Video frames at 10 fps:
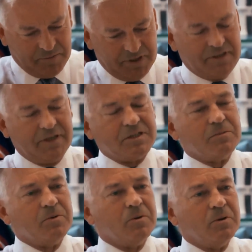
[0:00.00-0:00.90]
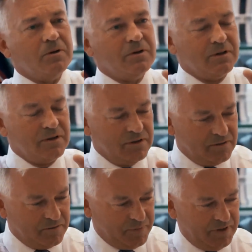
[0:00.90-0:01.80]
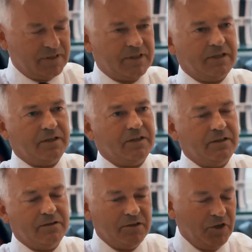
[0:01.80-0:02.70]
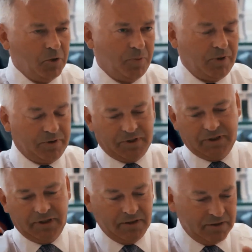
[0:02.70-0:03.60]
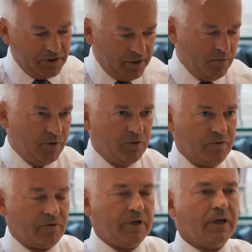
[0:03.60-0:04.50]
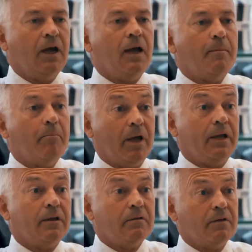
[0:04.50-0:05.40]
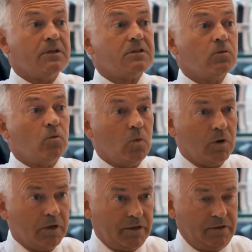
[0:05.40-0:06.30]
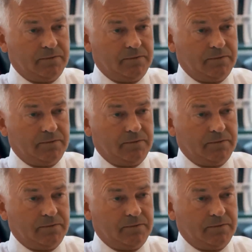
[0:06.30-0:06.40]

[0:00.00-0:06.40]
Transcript: be sensible, be steady, no plotting, no manoeuvring, make this work.